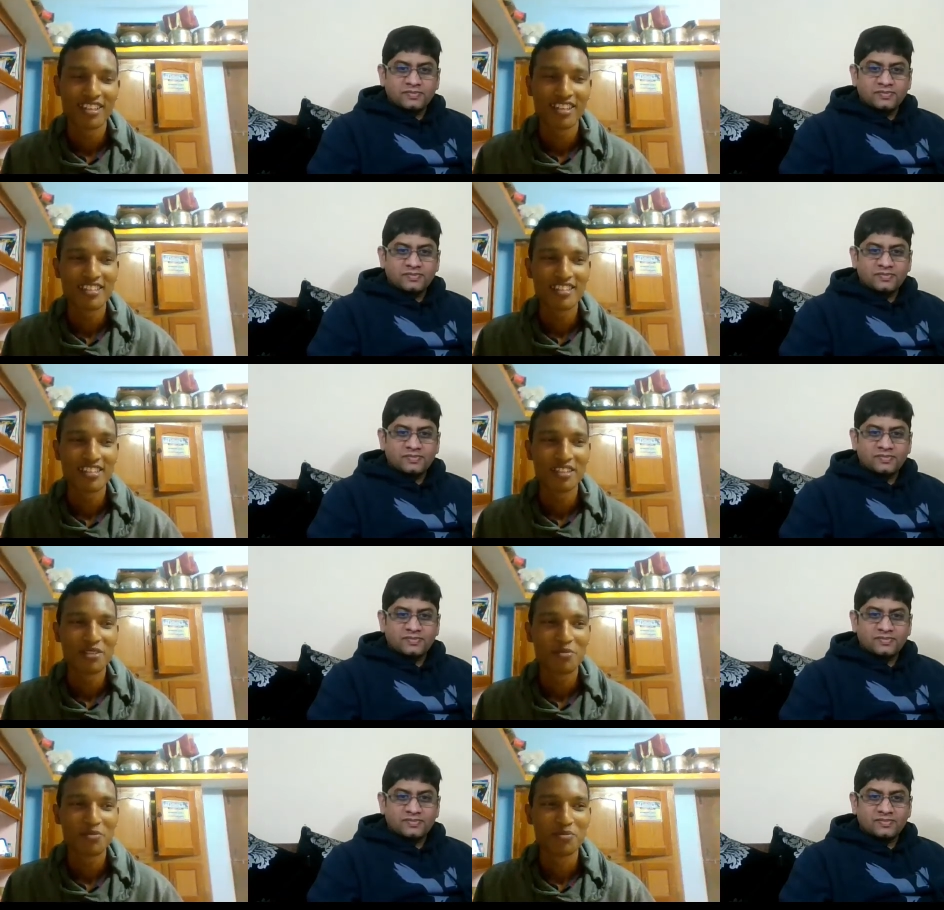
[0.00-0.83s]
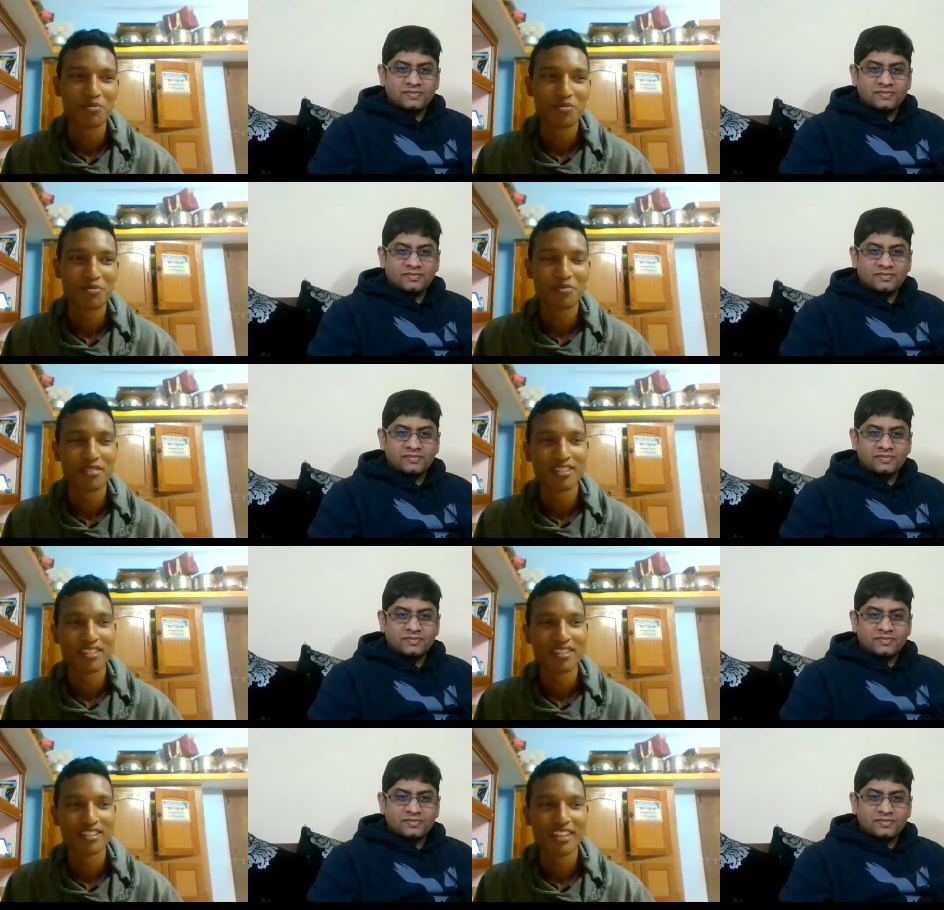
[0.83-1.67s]
Speaker 1: Sir, he's a,
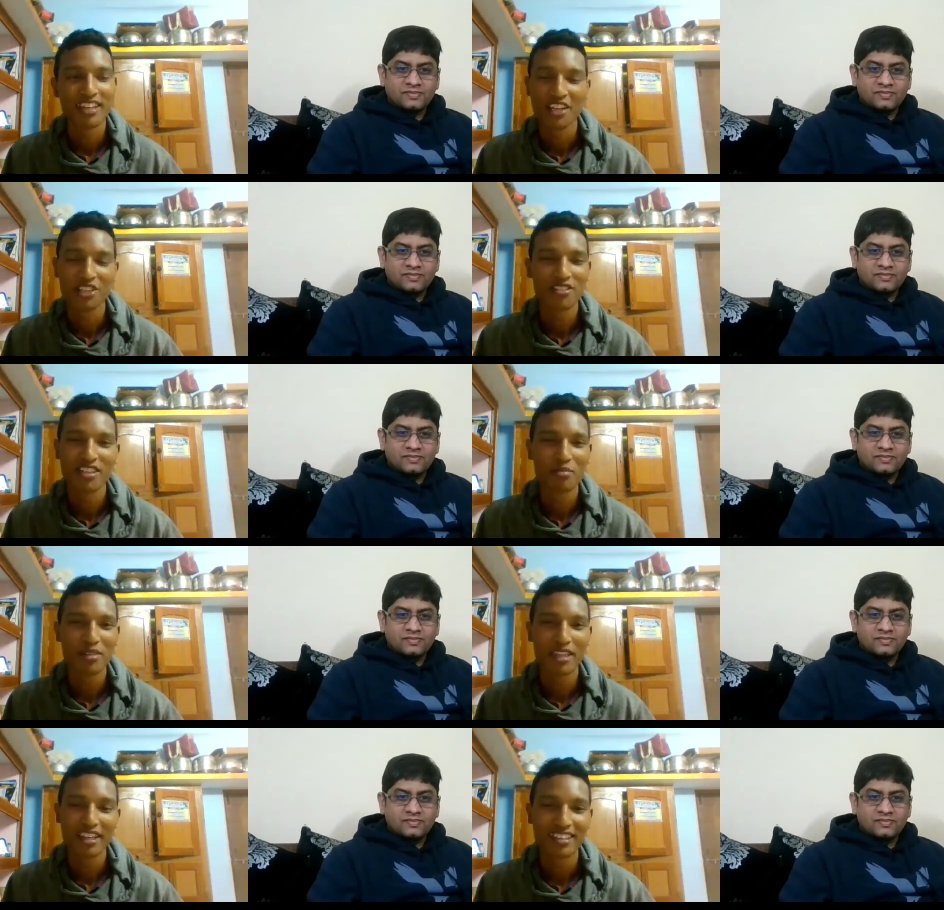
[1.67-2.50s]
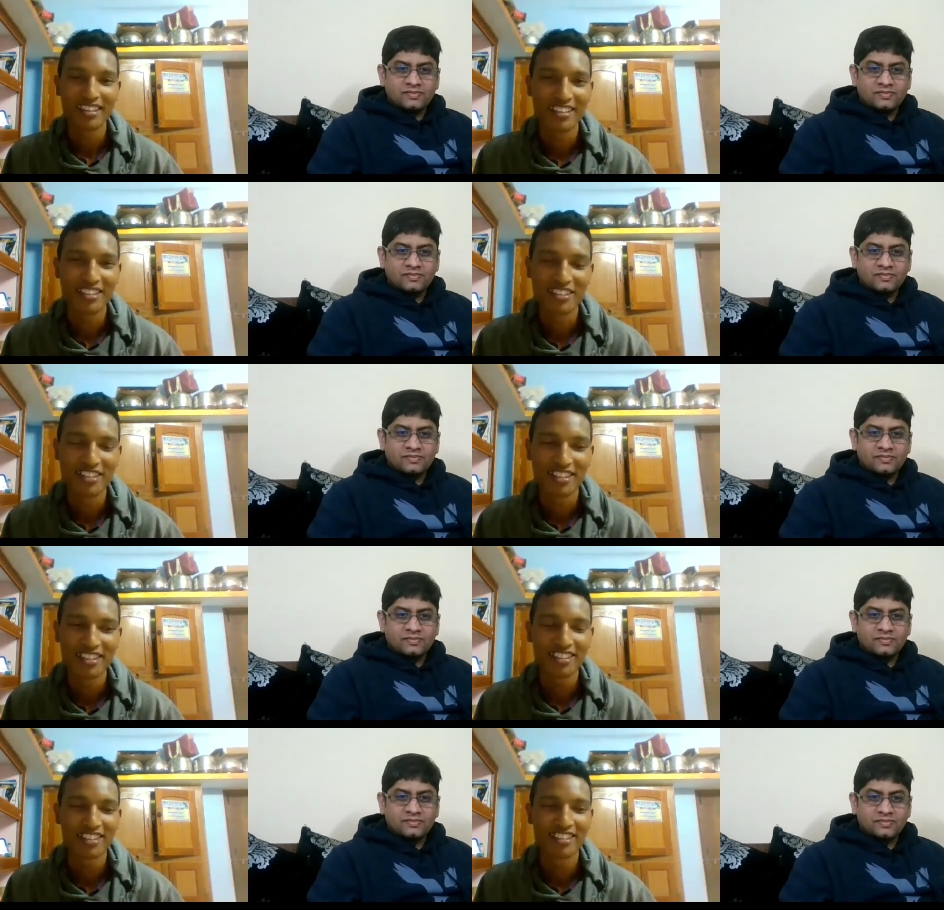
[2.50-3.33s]
a graduate in mechanical
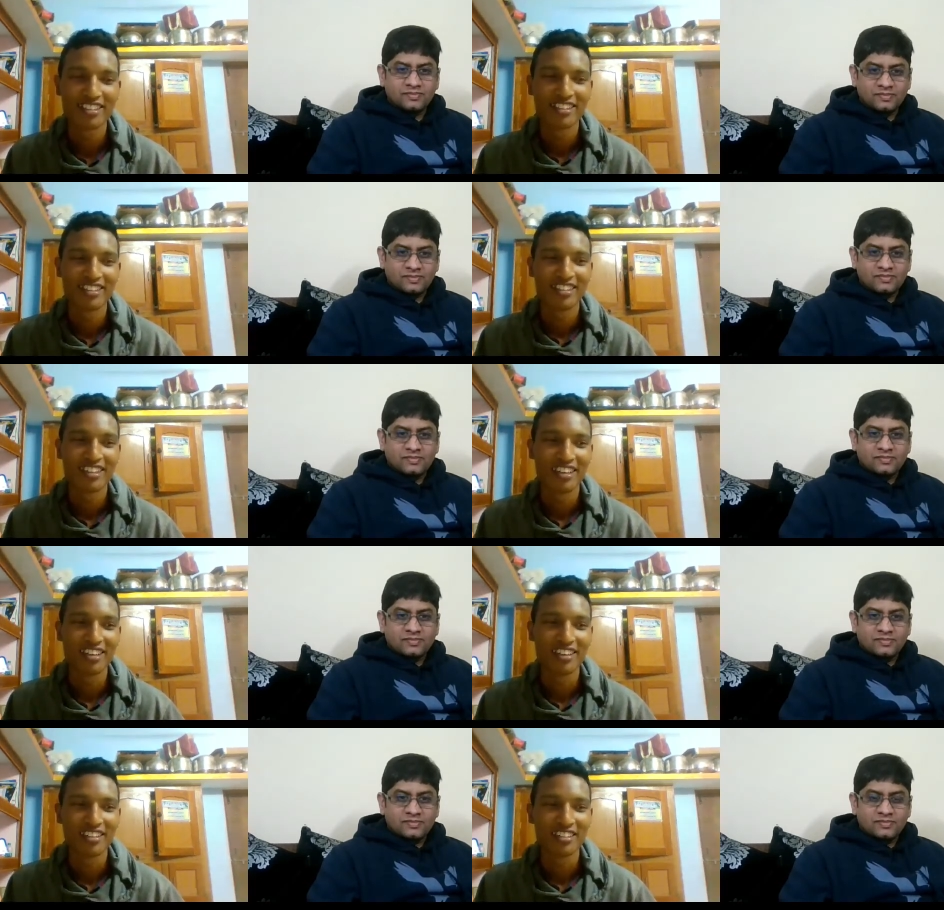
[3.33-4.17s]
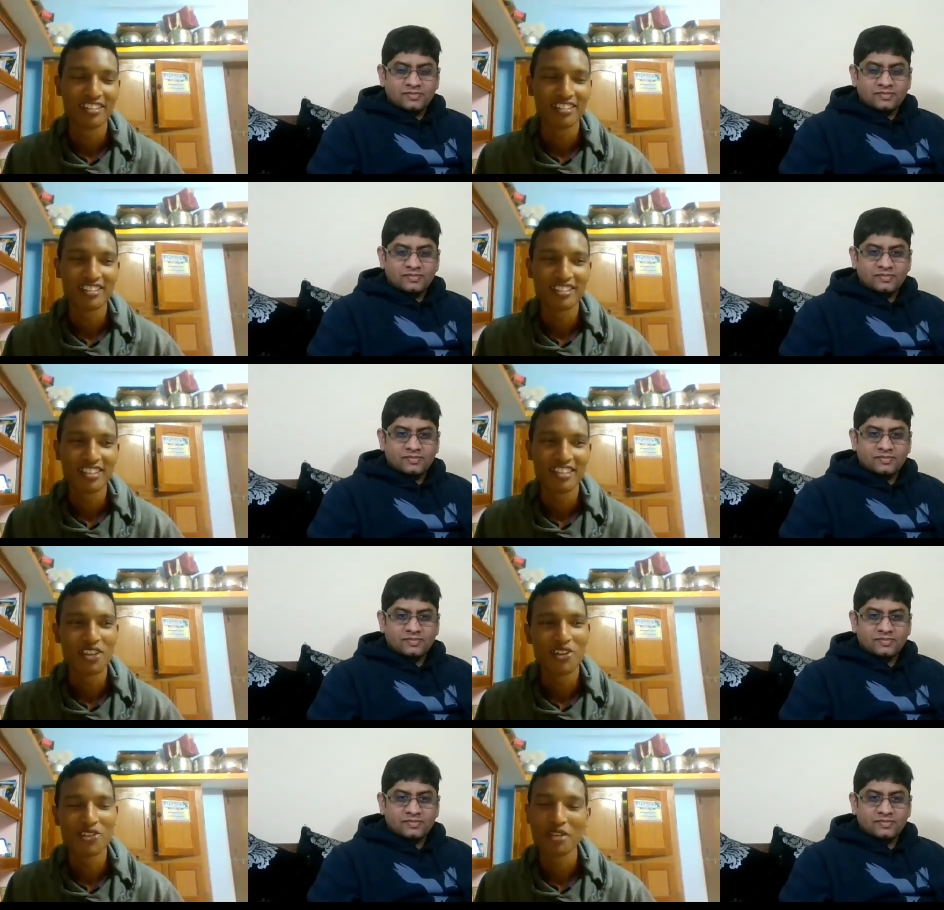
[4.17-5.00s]
engineering, and uh, he's
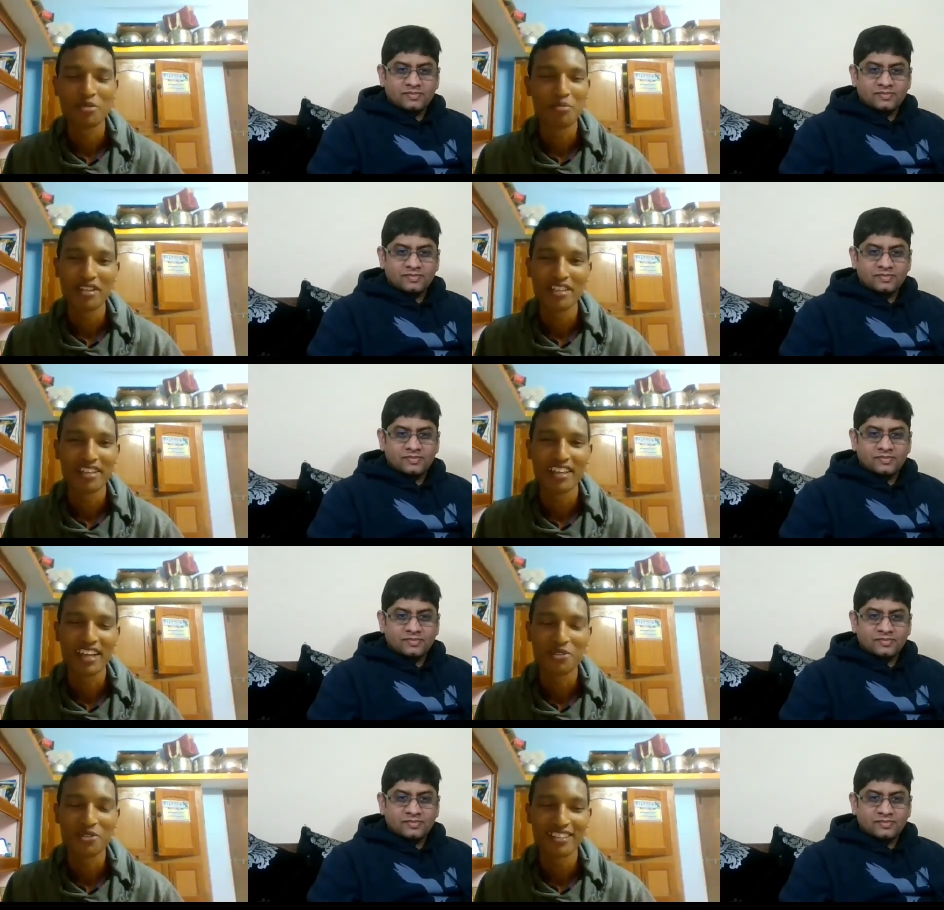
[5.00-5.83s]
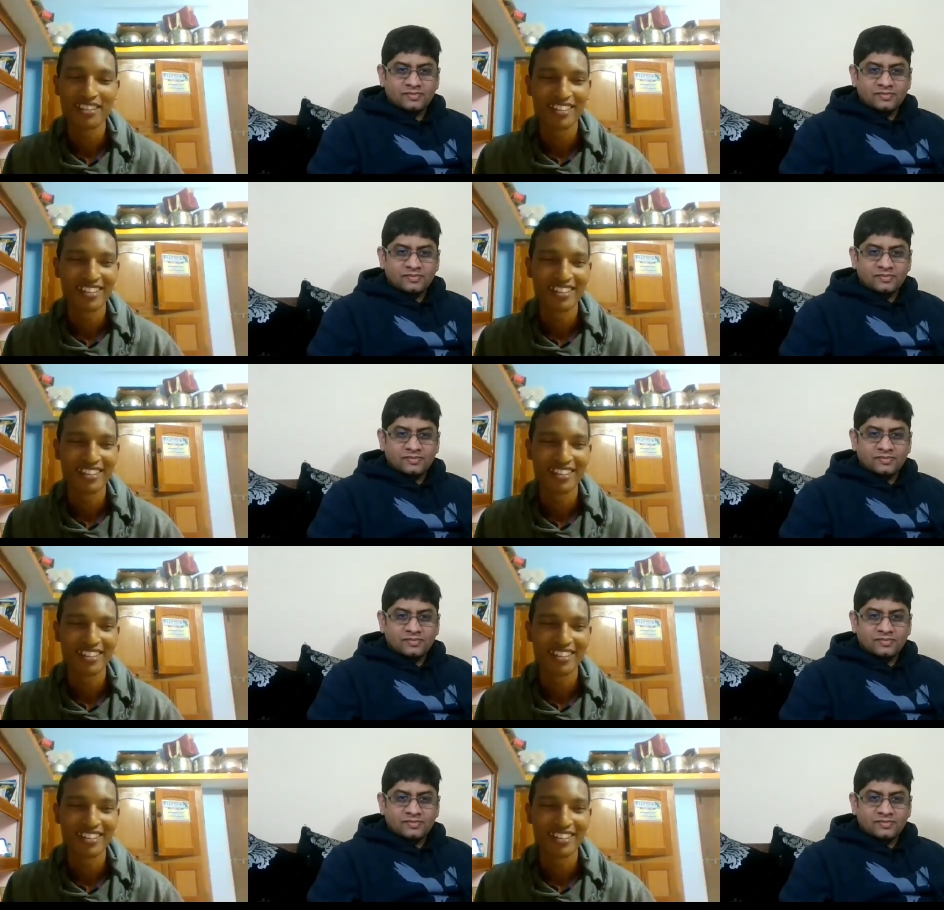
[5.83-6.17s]
also M B A graduate.